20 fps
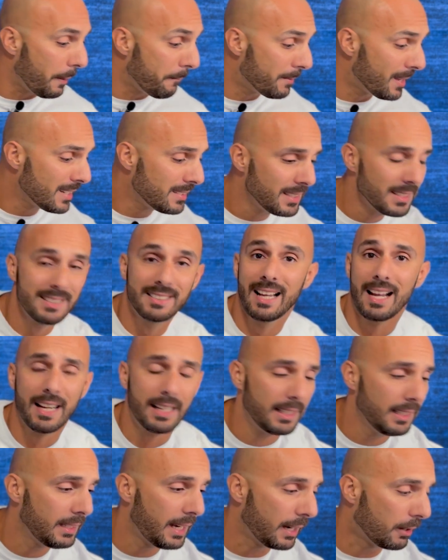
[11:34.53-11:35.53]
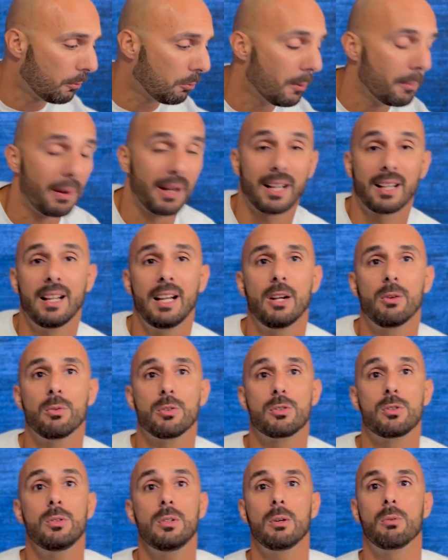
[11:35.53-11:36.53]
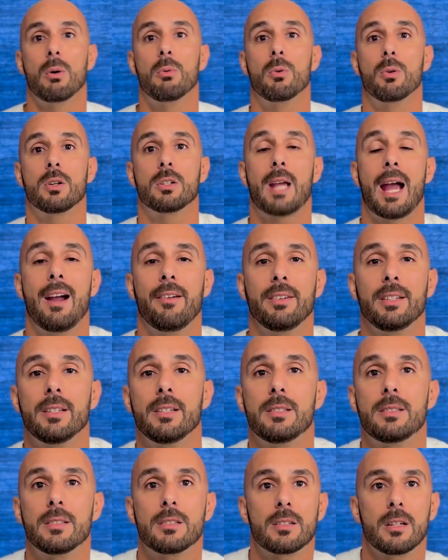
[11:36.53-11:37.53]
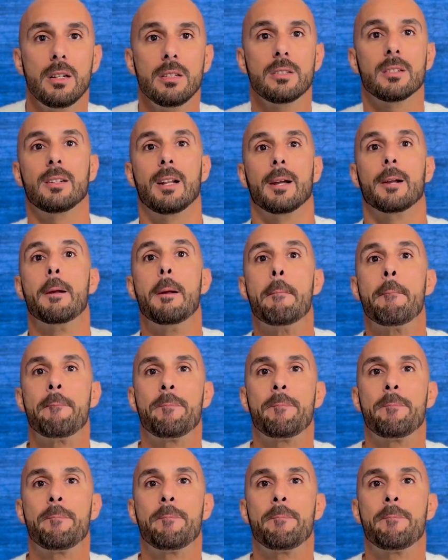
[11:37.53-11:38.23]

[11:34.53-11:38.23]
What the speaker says: that's exactly like what my client was doing when we were having this discussion. Like